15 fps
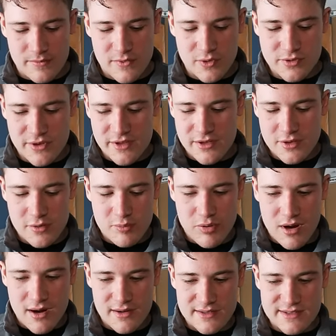those are the two
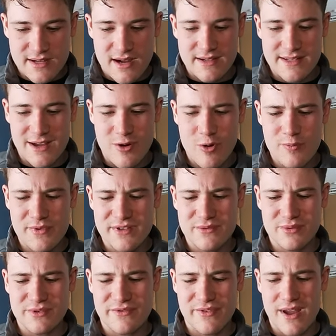products, guys. I hope this
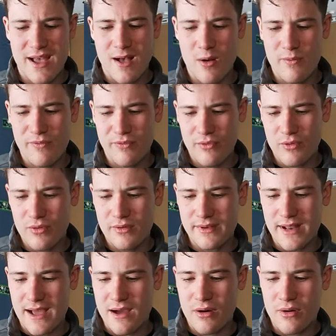was helpful.
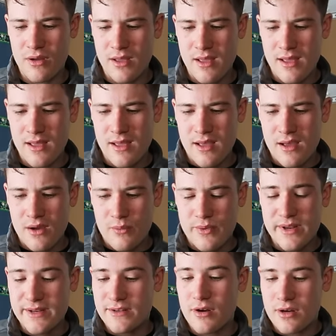Now,
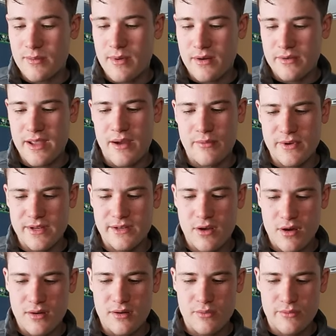we didn't talk about, yeah,
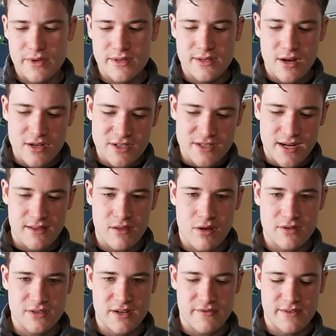we touched on
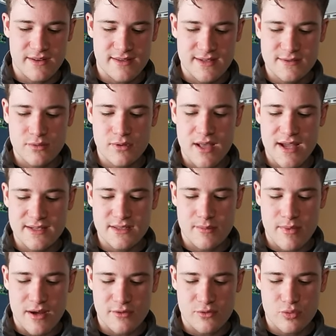longevity. These will last
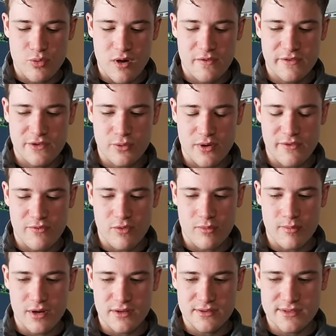about 12 to 24
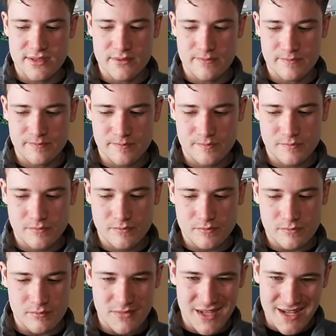months,
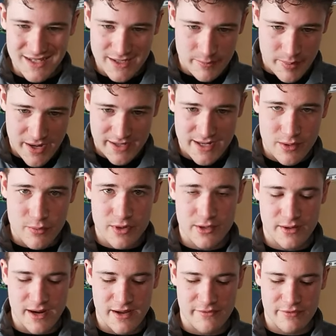depending on where
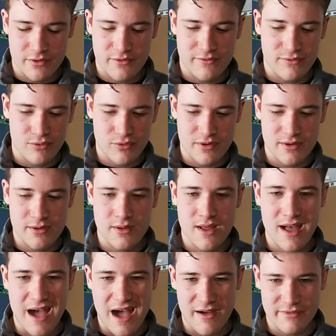you're at. If you're in Florida,
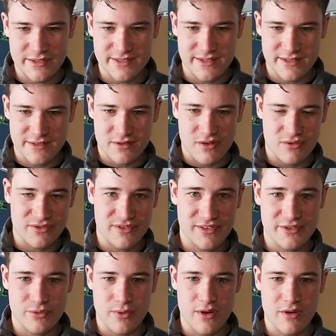obviously it's closer
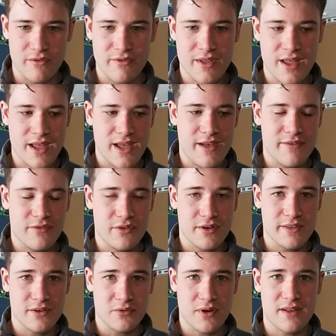to 12. If you're
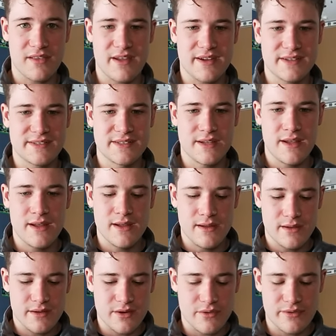in the Great Lakes,
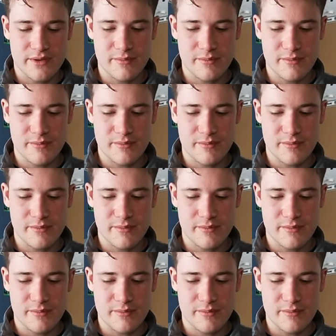you know, it